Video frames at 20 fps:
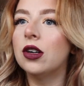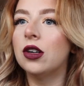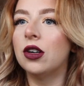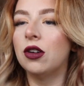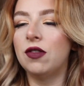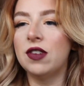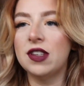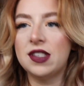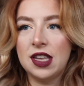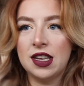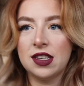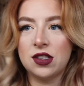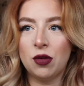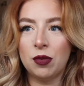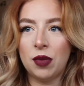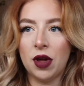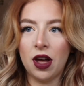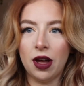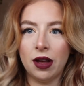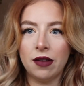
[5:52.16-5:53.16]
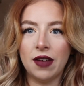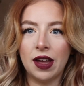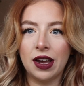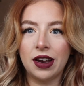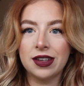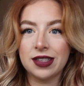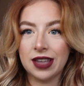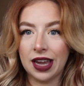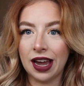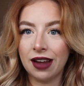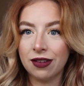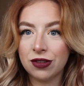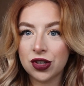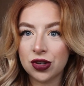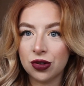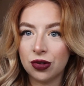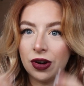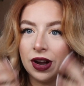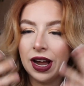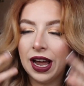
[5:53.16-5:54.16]
Obviously it's not perfect because I have
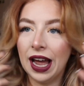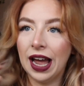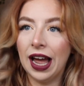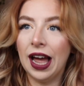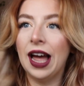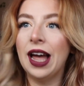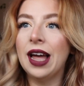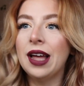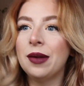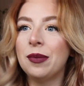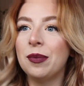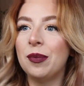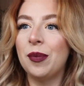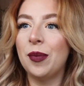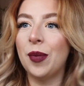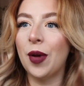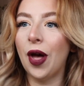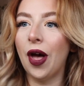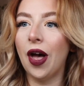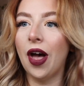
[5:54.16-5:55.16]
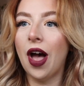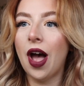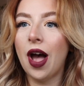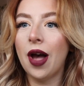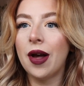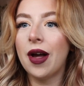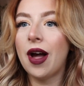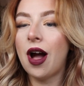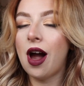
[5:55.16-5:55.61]
short hair, but